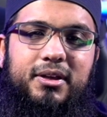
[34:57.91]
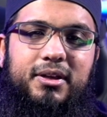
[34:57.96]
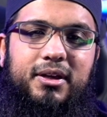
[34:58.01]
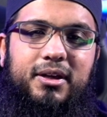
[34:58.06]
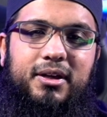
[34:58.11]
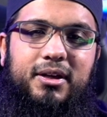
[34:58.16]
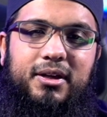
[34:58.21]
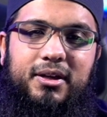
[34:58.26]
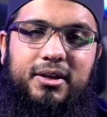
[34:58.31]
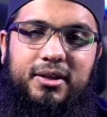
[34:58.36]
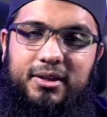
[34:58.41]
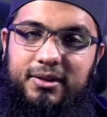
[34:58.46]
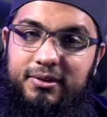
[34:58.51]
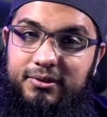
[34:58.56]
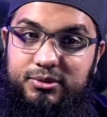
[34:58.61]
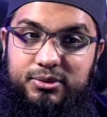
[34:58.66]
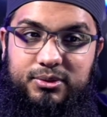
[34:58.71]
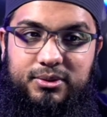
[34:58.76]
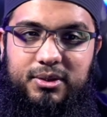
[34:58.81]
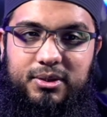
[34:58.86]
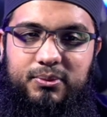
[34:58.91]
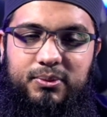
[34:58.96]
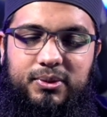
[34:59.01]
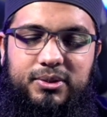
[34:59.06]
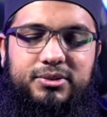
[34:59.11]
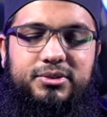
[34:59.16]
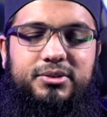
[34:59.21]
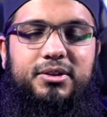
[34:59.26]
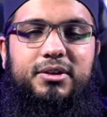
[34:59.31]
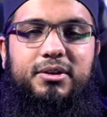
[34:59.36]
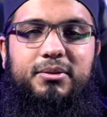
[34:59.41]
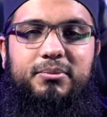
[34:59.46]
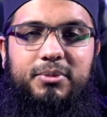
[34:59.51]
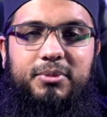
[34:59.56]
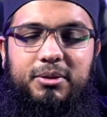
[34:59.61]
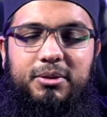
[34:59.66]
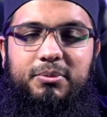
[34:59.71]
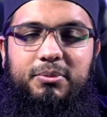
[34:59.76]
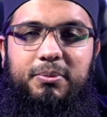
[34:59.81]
uh, eh, should they wish, but